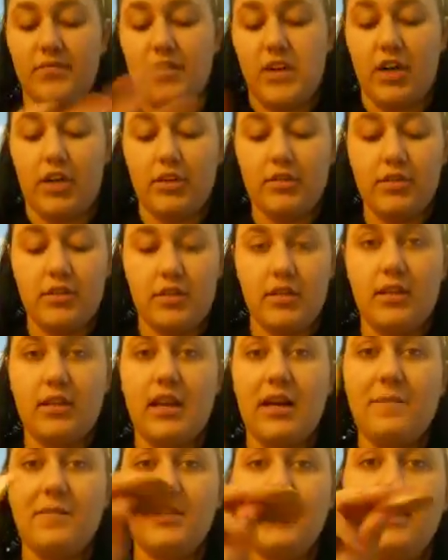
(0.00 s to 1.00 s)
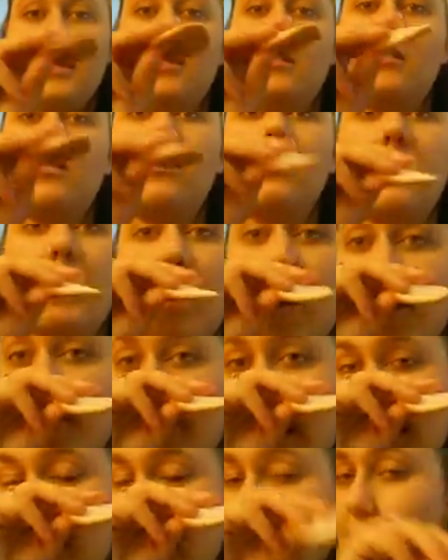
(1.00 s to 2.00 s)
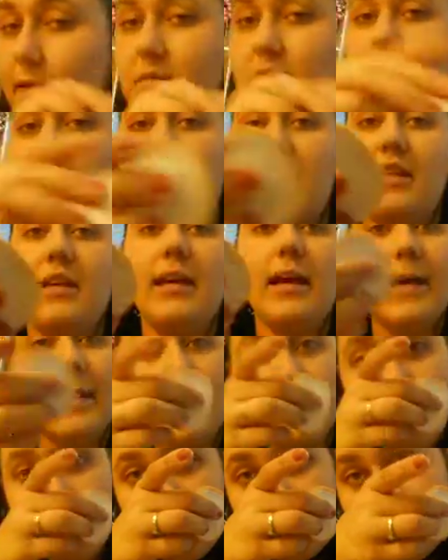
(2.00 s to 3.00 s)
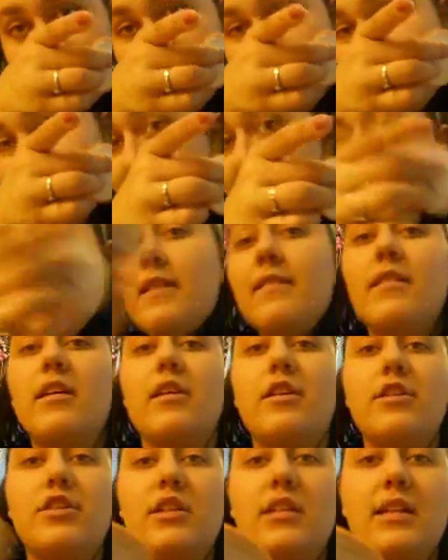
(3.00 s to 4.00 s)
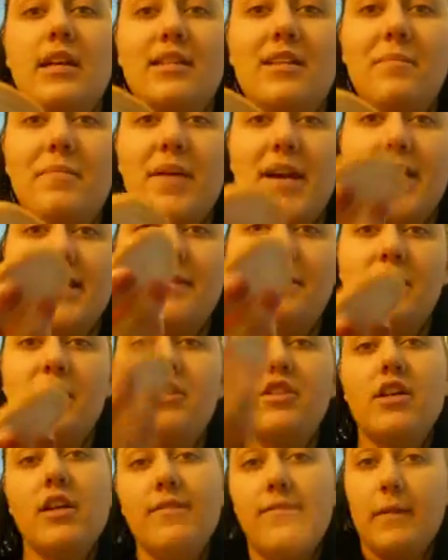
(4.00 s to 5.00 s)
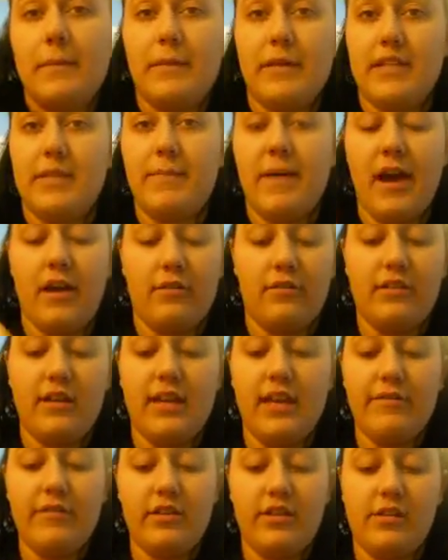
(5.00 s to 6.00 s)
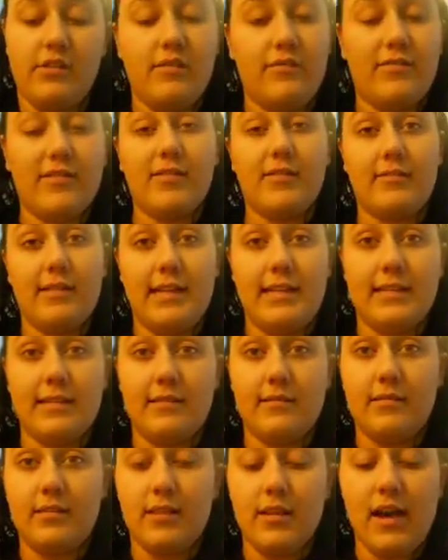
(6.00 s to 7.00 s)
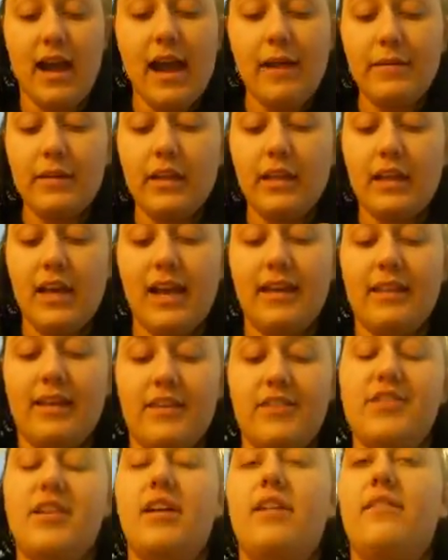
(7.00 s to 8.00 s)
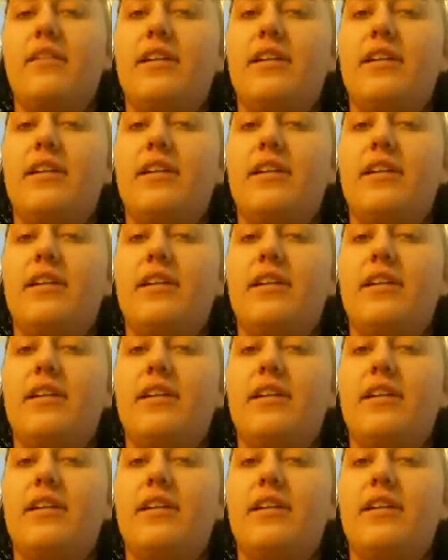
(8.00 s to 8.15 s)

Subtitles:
first. I'm going to take the little compact that comes with it. I know they're usually not the best, but it's good for pressed powder. They give it to you for a reason. So I really like that. It's kind of